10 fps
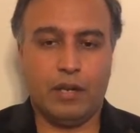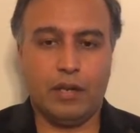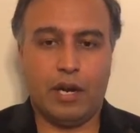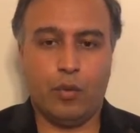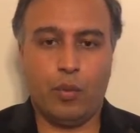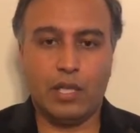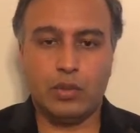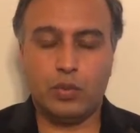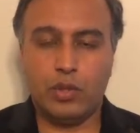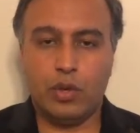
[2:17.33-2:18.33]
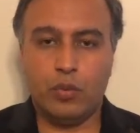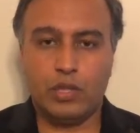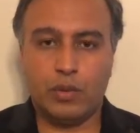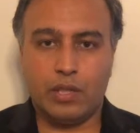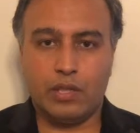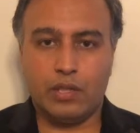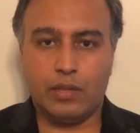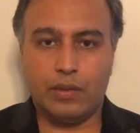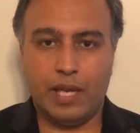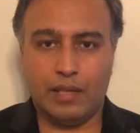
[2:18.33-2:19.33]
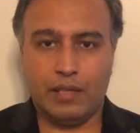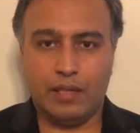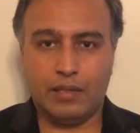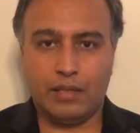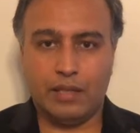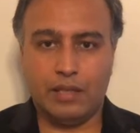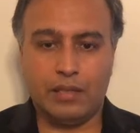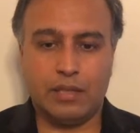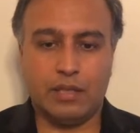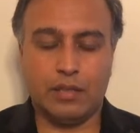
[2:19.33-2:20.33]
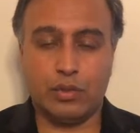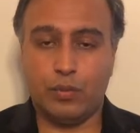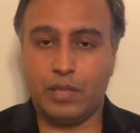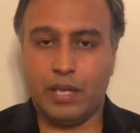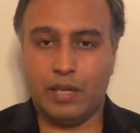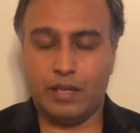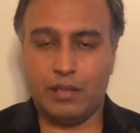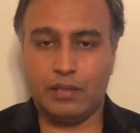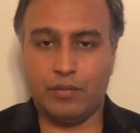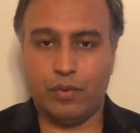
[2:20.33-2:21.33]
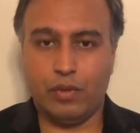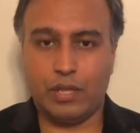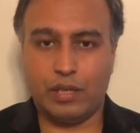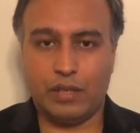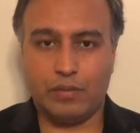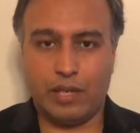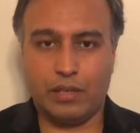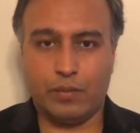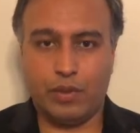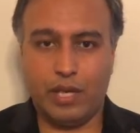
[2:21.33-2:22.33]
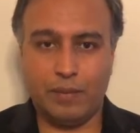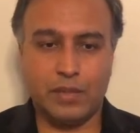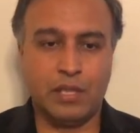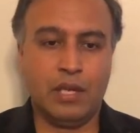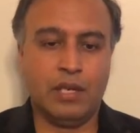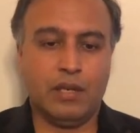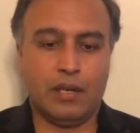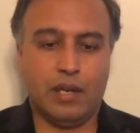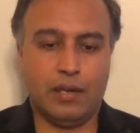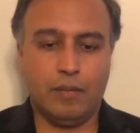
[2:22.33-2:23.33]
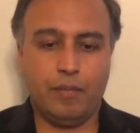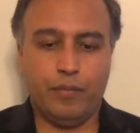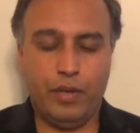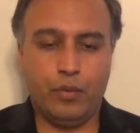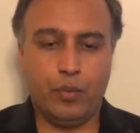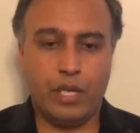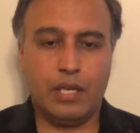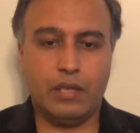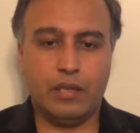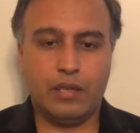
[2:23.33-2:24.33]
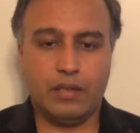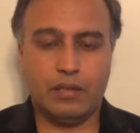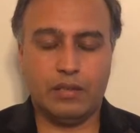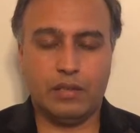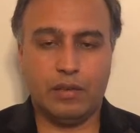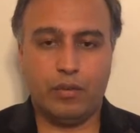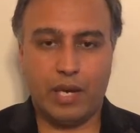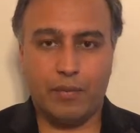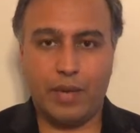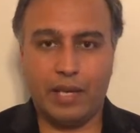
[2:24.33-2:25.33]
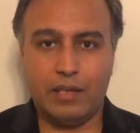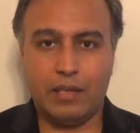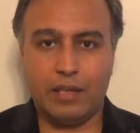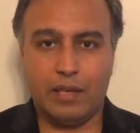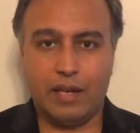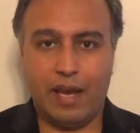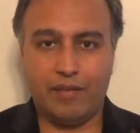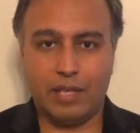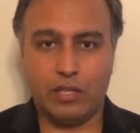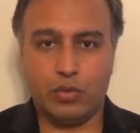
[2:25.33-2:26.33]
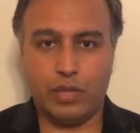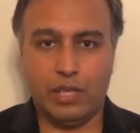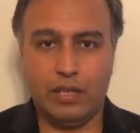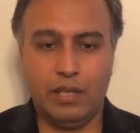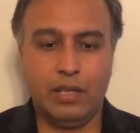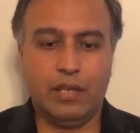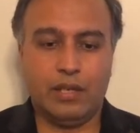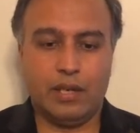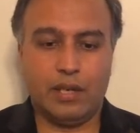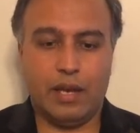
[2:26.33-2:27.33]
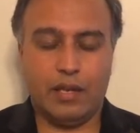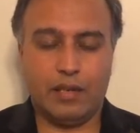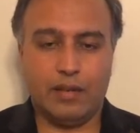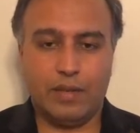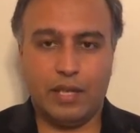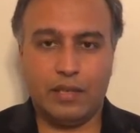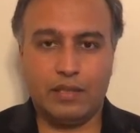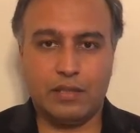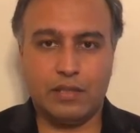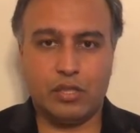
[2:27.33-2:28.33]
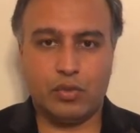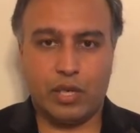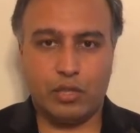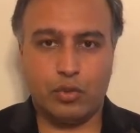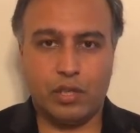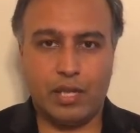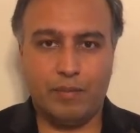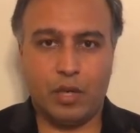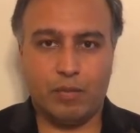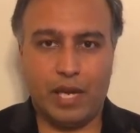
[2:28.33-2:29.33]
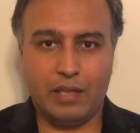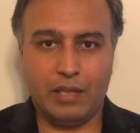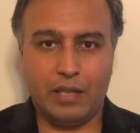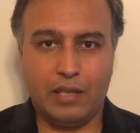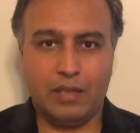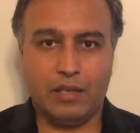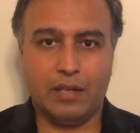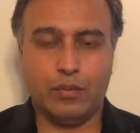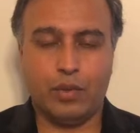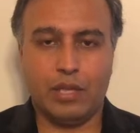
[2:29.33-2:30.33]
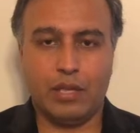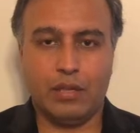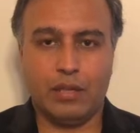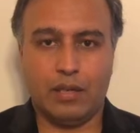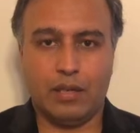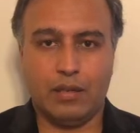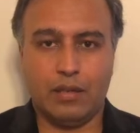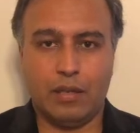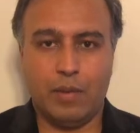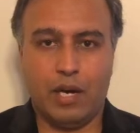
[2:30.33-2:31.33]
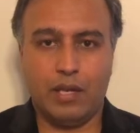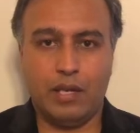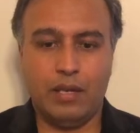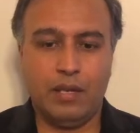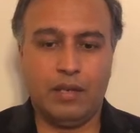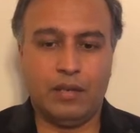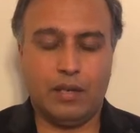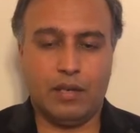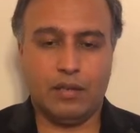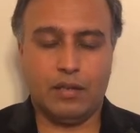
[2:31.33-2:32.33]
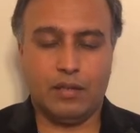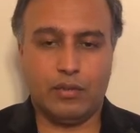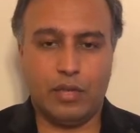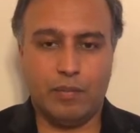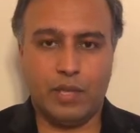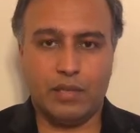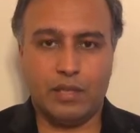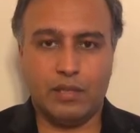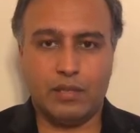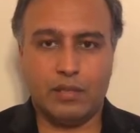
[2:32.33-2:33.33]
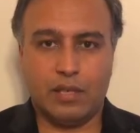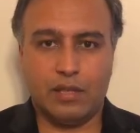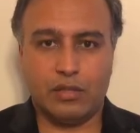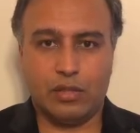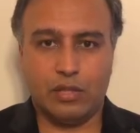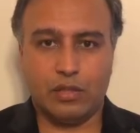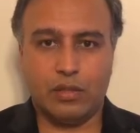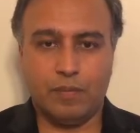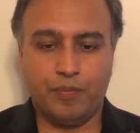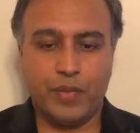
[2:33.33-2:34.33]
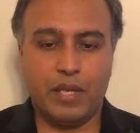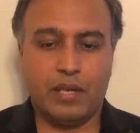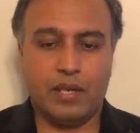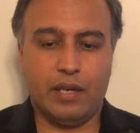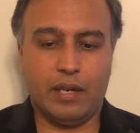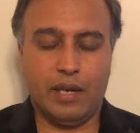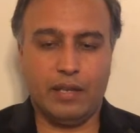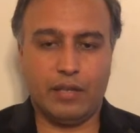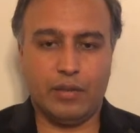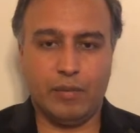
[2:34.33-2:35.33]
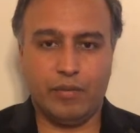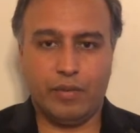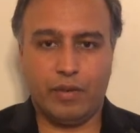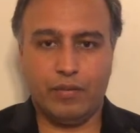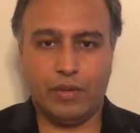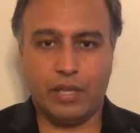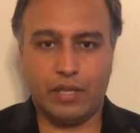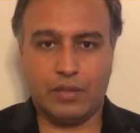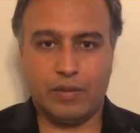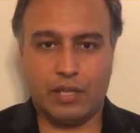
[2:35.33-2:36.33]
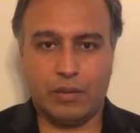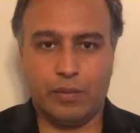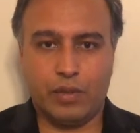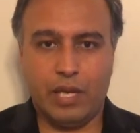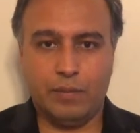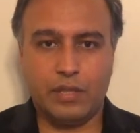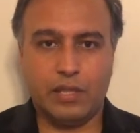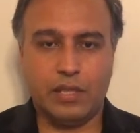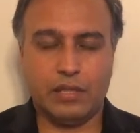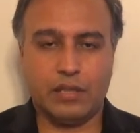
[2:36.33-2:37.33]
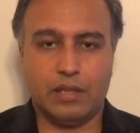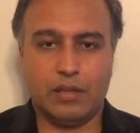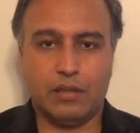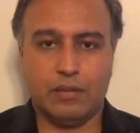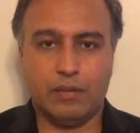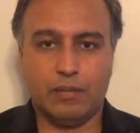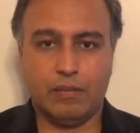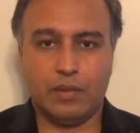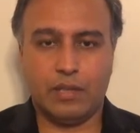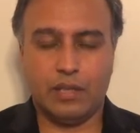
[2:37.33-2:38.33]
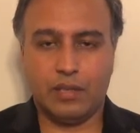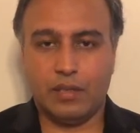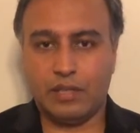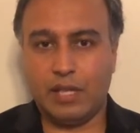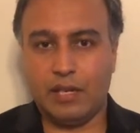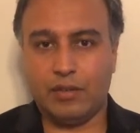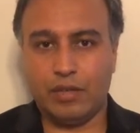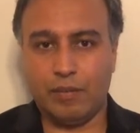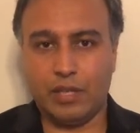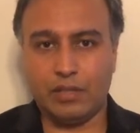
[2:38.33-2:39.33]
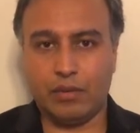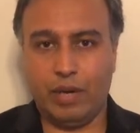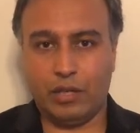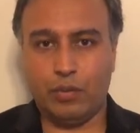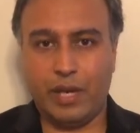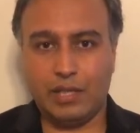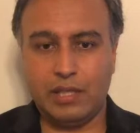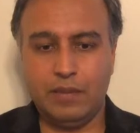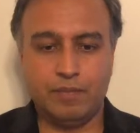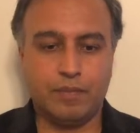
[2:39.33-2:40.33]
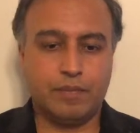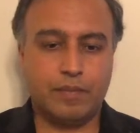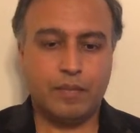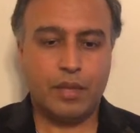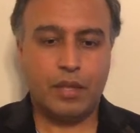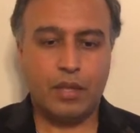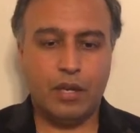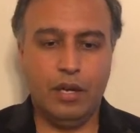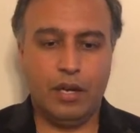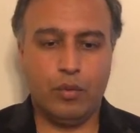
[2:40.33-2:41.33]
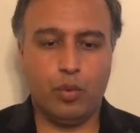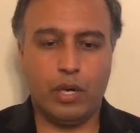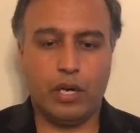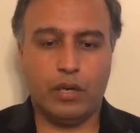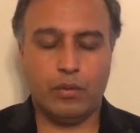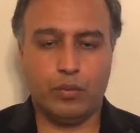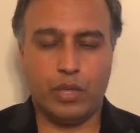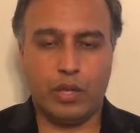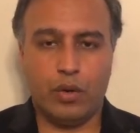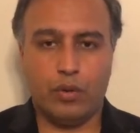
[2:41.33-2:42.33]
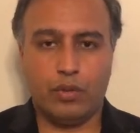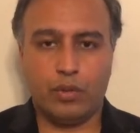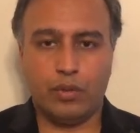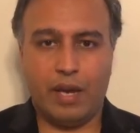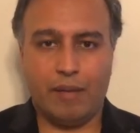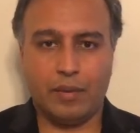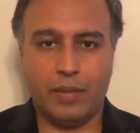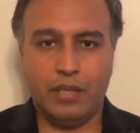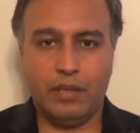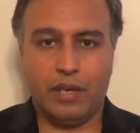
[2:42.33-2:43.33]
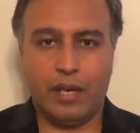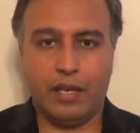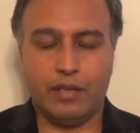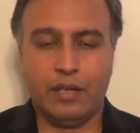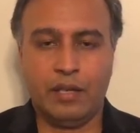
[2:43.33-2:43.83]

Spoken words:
Now, once we know which one of the three entities it is, assuming that it is a full thickness rectal prolapse, we recommend having it treated. And given that this is a structural abnormality within the body, the treatment is surgical. And the treatment for a full thickness rectal prolapse is a standard treatment is a rectopexy, where we go through the abdomen and